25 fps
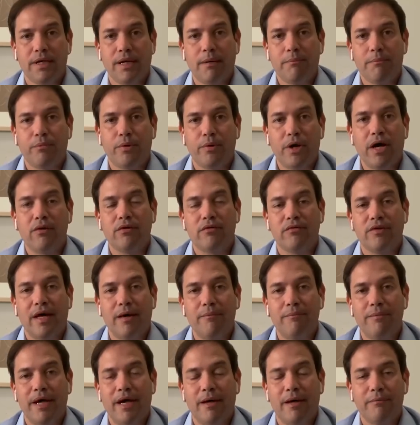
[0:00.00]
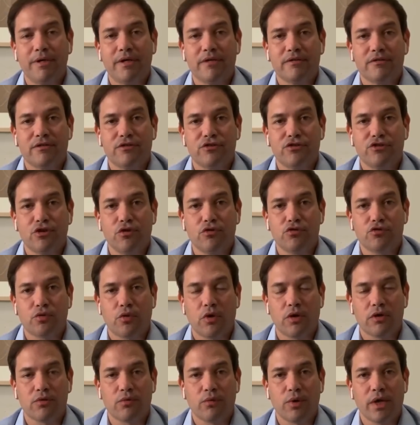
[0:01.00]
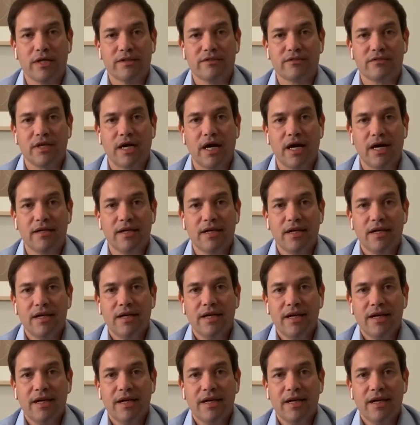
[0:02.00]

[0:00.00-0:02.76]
But I'm proud of that ban because it shows we're on the right side.